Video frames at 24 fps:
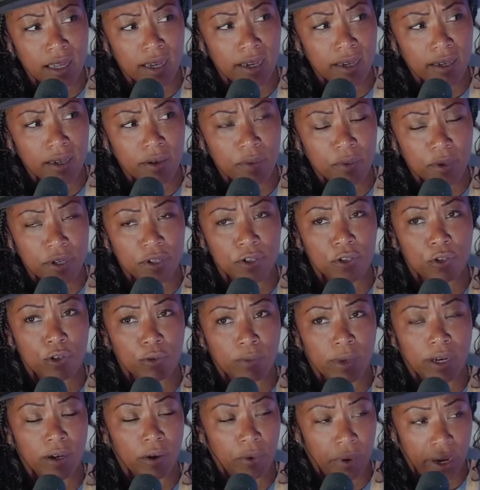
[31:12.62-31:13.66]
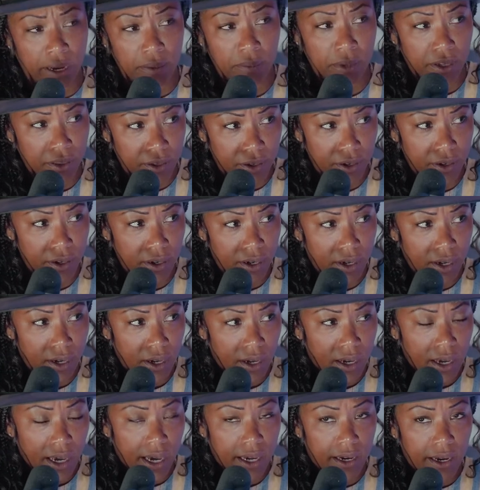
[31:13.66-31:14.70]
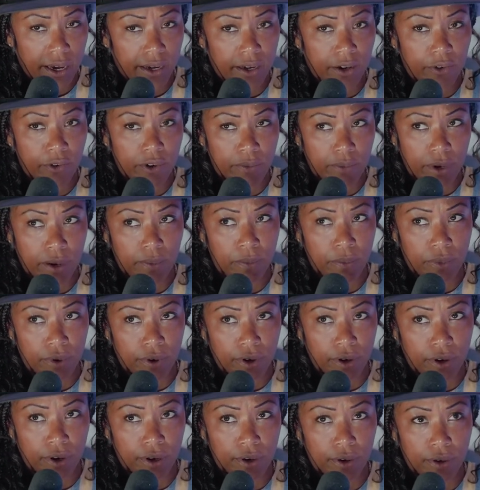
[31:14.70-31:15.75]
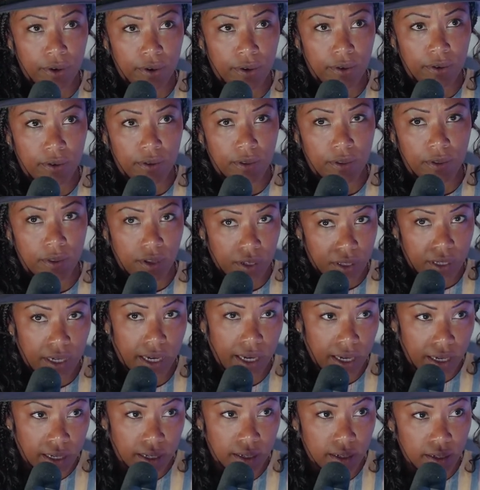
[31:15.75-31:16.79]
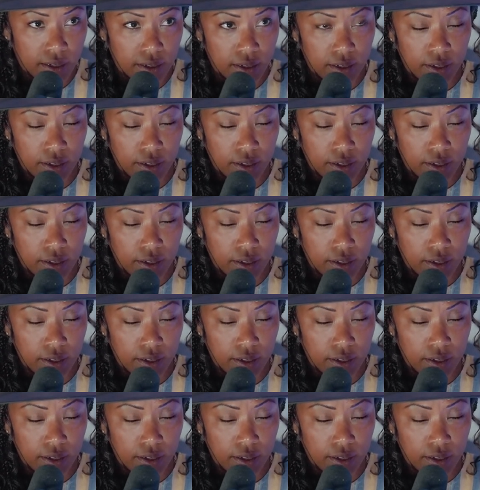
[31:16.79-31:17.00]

like was through my grandmother. And I can remember the day,